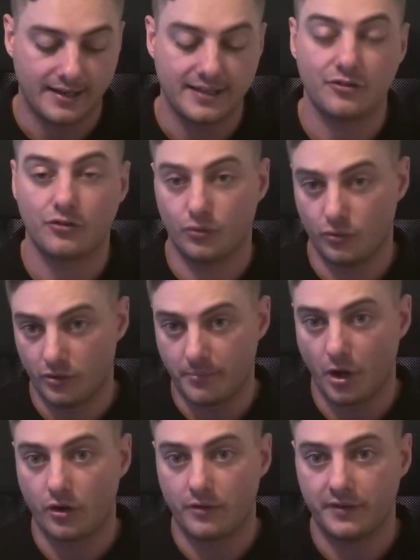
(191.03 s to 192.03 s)
into the
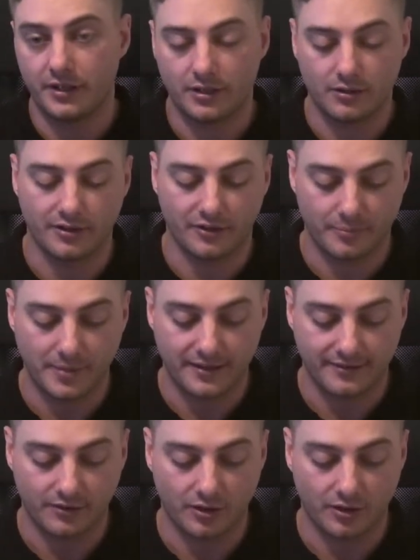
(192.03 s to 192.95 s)
motor vehicle expense